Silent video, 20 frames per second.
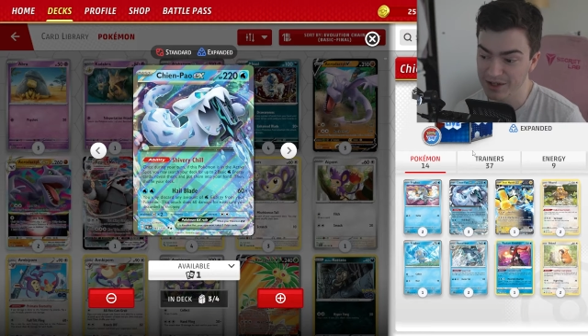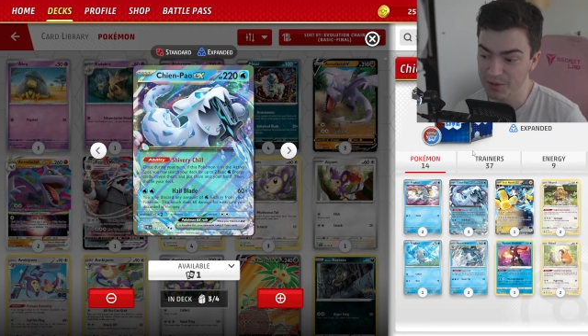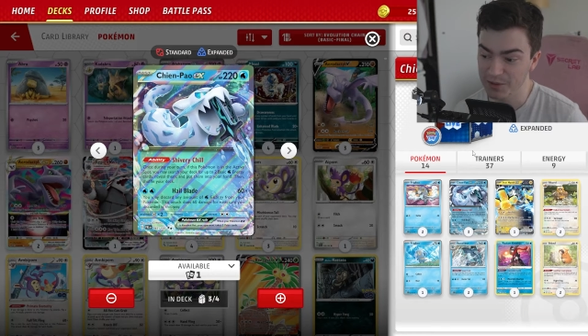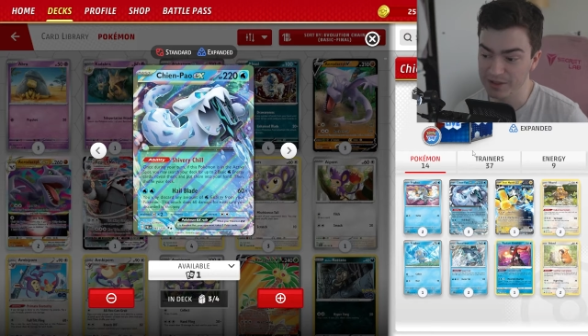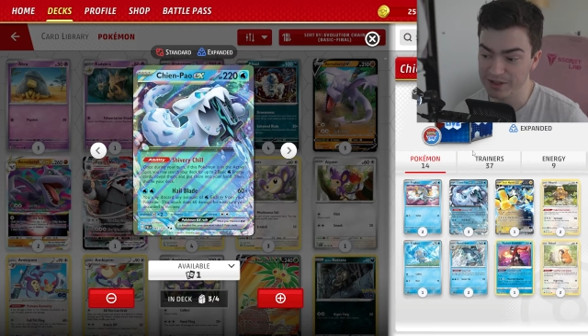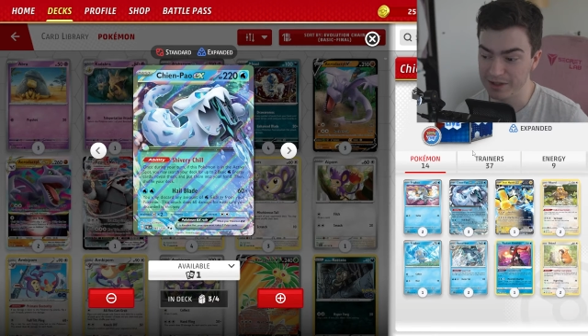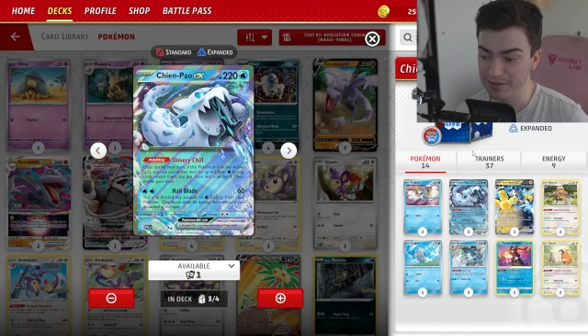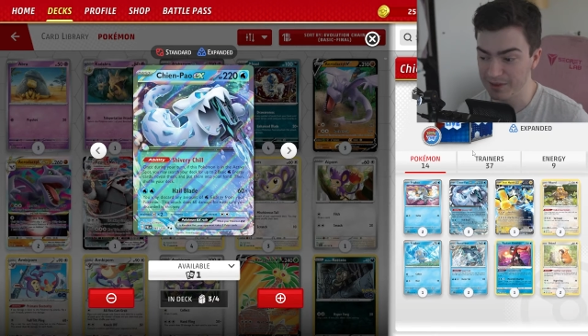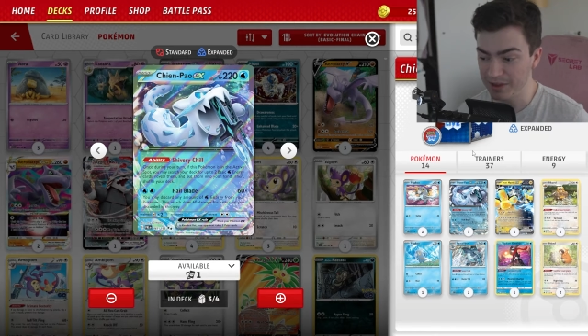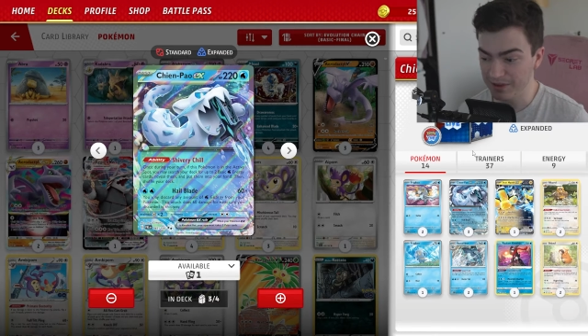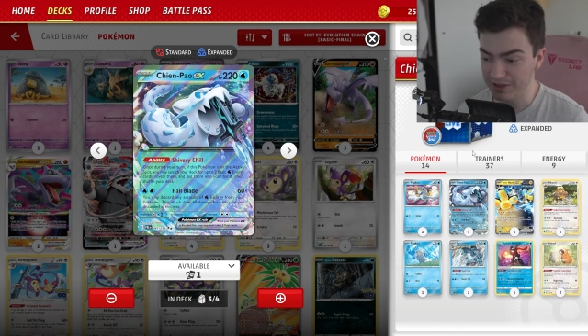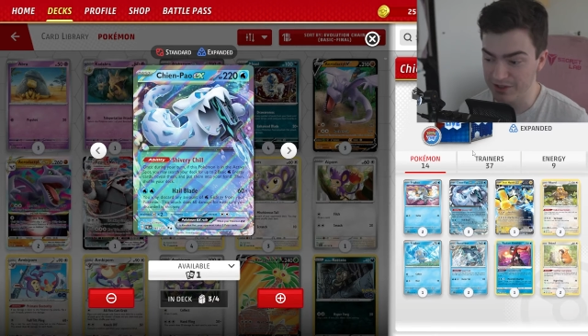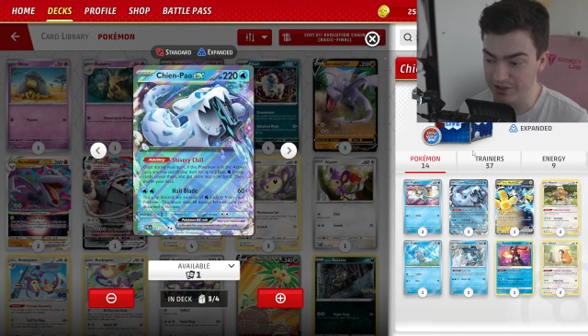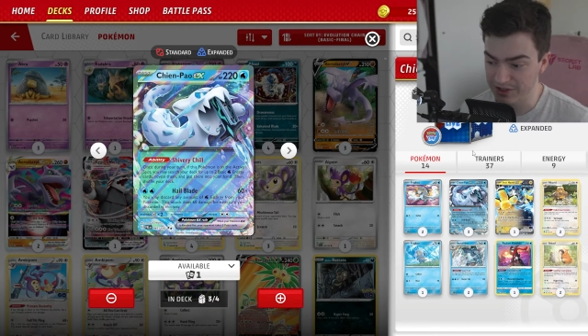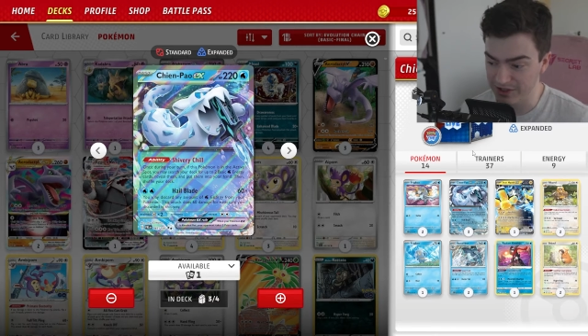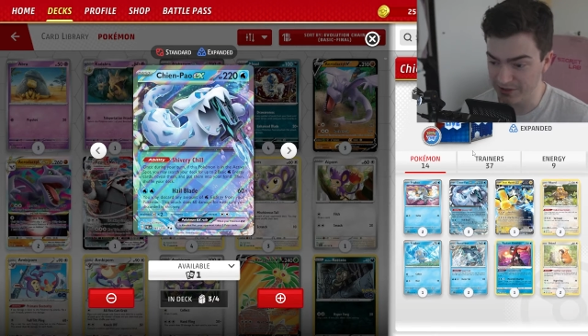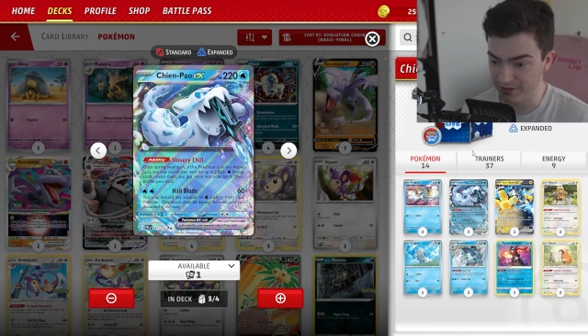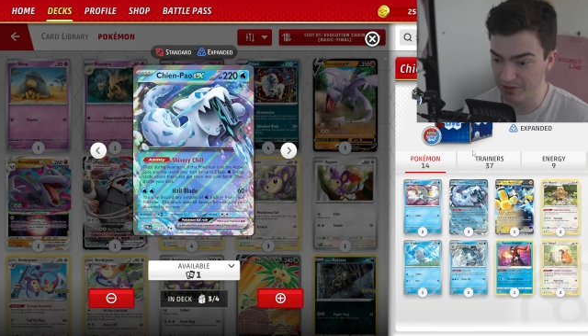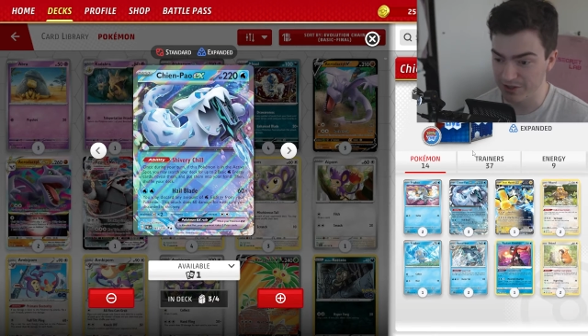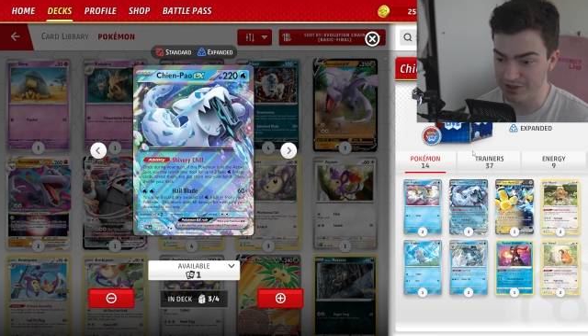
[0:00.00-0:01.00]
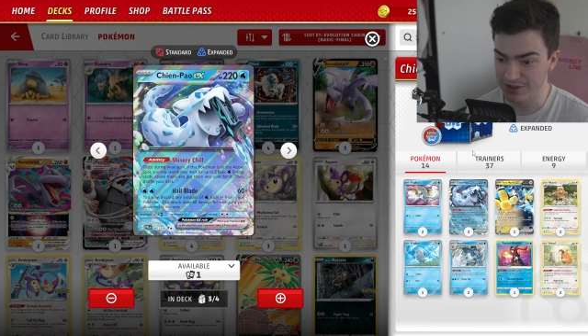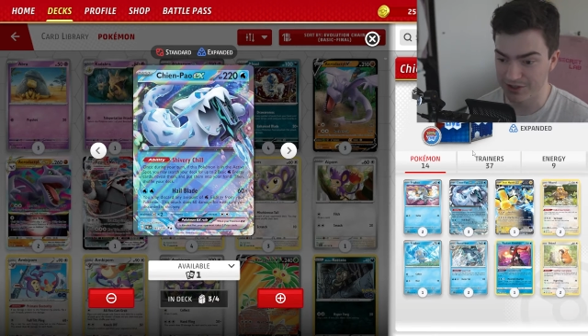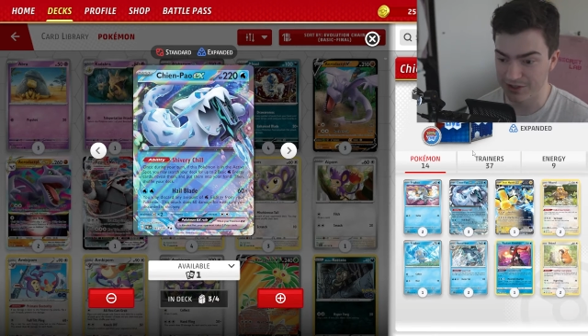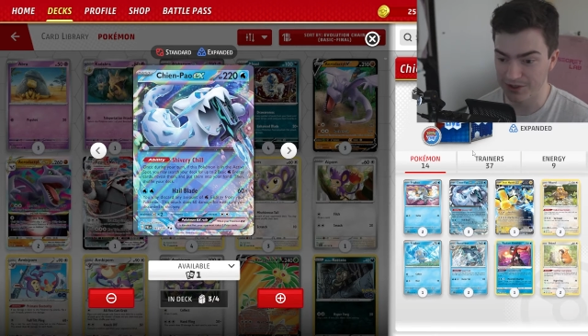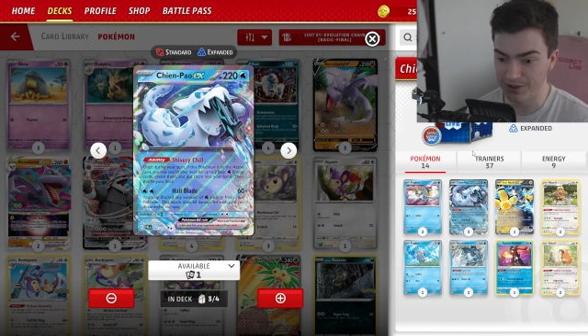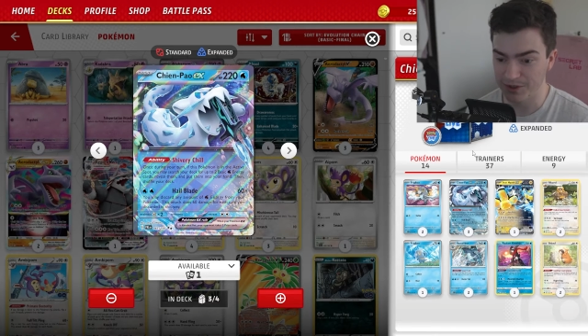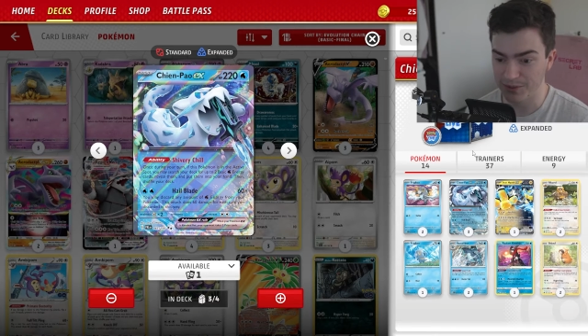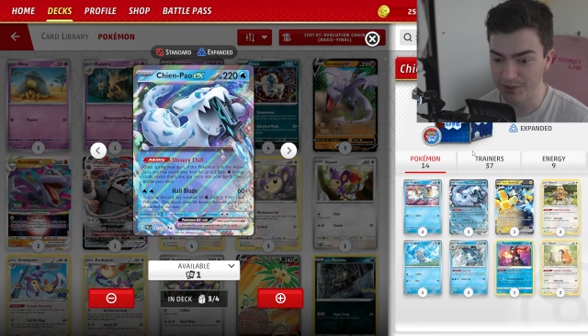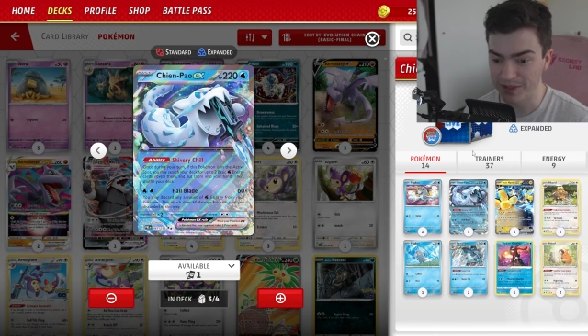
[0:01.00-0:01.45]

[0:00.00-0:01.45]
With the ability Shivery Chill,